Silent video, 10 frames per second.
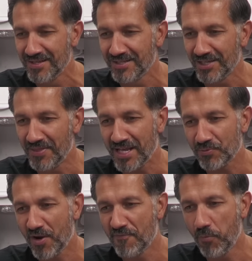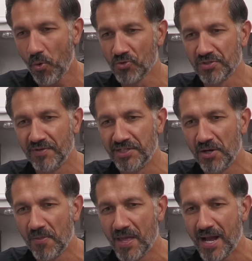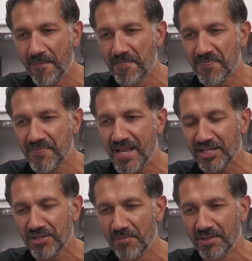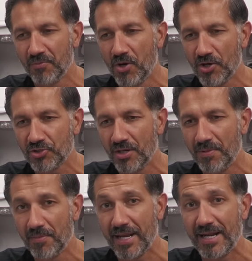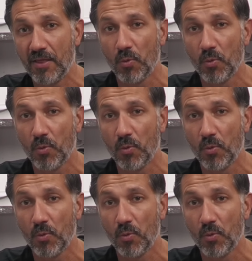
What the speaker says: So that's why I've paused the video on that. Next time we're in the workshop, I'm getting out the